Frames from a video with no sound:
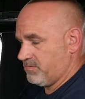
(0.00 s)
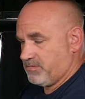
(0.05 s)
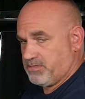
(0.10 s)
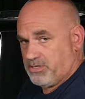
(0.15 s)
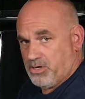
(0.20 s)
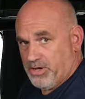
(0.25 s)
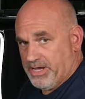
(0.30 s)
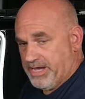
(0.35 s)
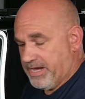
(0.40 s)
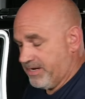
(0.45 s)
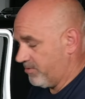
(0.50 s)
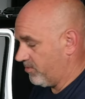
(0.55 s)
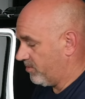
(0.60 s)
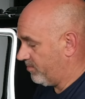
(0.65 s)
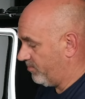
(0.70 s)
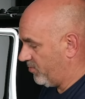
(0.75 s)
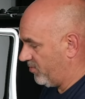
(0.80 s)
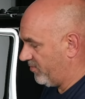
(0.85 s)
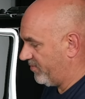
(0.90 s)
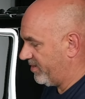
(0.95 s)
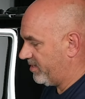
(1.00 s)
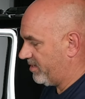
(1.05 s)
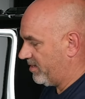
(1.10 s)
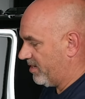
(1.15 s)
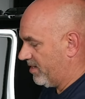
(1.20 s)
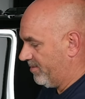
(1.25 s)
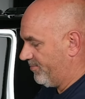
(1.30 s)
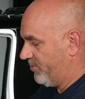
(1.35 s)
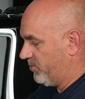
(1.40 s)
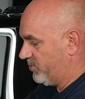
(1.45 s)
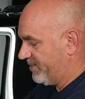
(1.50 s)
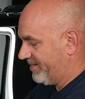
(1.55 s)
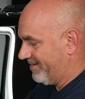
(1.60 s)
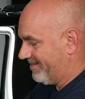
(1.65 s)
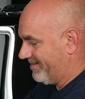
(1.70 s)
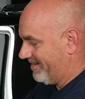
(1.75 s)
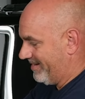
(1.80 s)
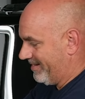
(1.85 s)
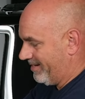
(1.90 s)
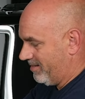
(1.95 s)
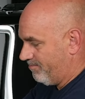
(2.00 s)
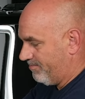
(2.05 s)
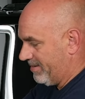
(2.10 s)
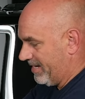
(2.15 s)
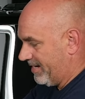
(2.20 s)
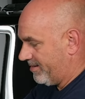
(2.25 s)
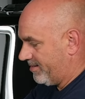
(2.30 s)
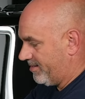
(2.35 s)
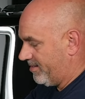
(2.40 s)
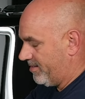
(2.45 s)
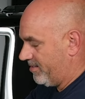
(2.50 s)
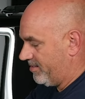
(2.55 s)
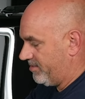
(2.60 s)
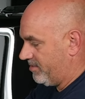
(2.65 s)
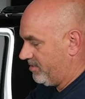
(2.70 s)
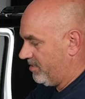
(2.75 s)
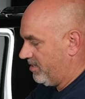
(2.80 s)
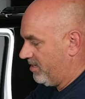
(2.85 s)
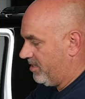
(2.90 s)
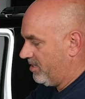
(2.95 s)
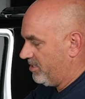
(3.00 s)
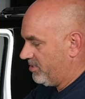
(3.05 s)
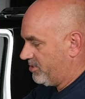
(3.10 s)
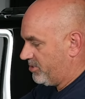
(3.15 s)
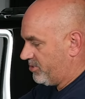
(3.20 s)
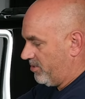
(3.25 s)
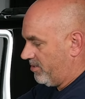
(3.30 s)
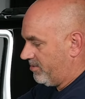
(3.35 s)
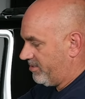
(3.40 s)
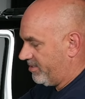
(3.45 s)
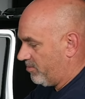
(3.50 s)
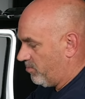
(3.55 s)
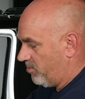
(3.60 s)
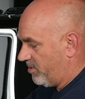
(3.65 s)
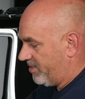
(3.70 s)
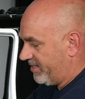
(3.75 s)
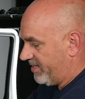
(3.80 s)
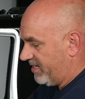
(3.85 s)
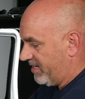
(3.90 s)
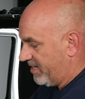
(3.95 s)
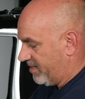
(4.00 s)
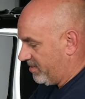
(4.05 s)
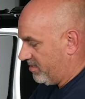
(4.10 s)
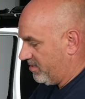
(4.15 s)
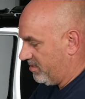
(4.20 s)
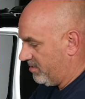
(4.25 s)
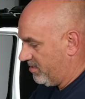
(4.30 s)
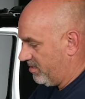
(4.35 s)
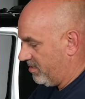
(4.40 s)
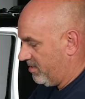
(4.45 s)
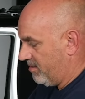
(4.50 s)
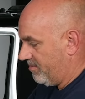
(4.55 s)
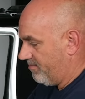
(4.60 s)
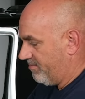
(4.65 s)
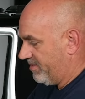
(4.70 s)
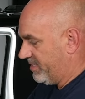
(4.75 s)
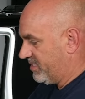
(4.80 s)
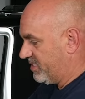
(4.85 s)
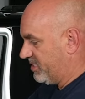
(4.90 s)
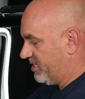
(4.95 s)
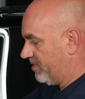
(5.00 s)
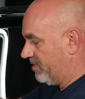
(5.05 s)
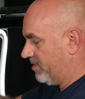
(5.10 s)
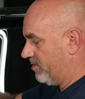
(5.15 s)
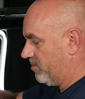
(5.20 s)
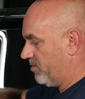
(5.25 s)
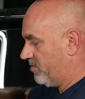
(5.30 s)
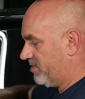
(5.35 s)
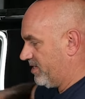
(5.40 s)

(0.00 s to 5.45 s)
go ahead and remove it. I'm using an impact gun, so I'm going to want to get my steering wheel